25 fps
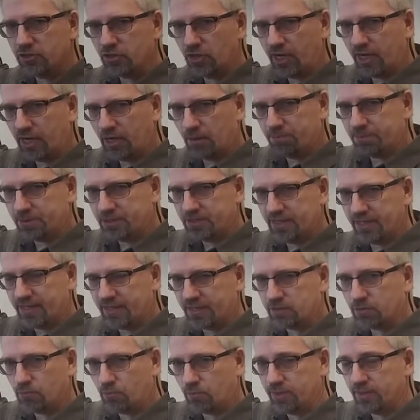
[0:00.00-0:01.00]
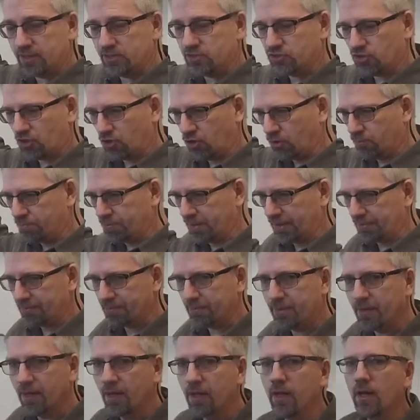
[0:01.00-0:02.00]
to help protect when it's open.
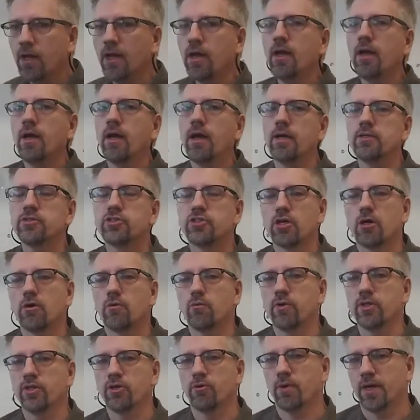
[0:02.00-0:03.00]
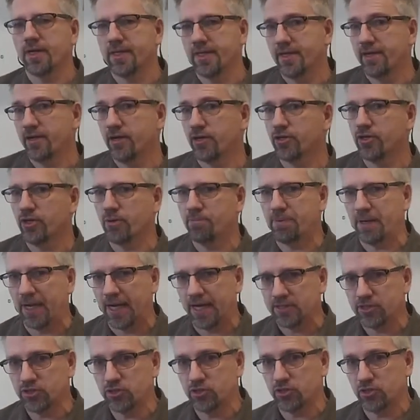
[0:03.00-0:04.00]
And so when you want to hear your
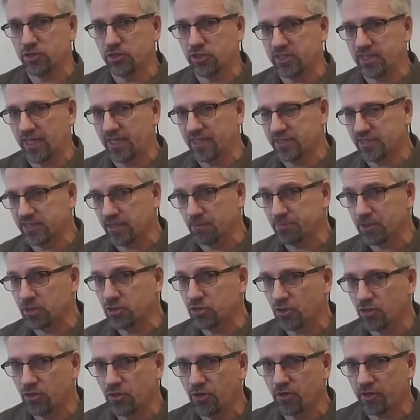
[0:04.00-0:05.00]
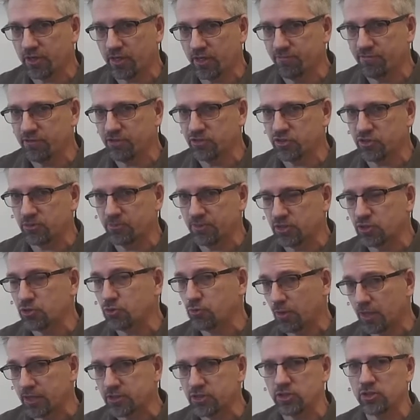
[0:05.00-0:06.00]
passengers say something to you or give you some
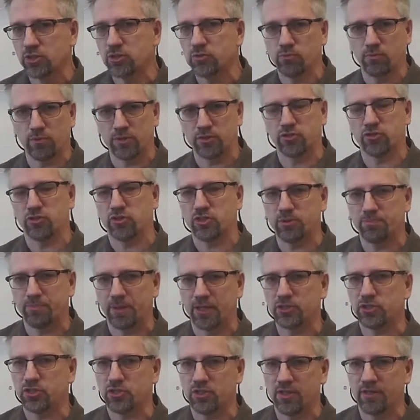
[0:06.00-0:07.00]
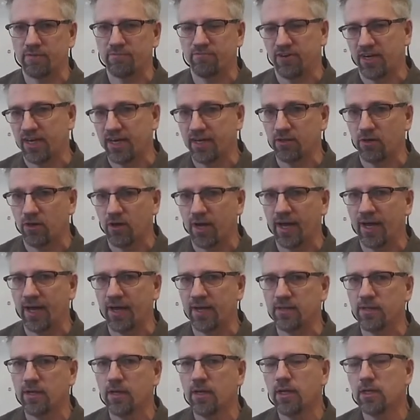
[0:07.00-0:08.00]
instructions, which is especially vital
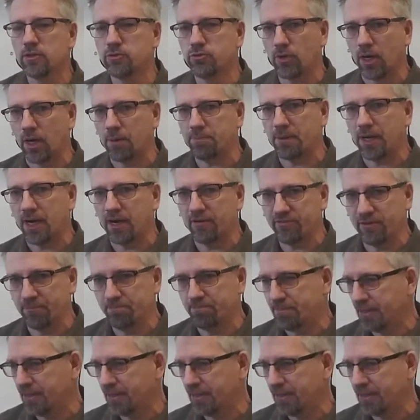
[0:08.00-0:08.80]
at drop-off and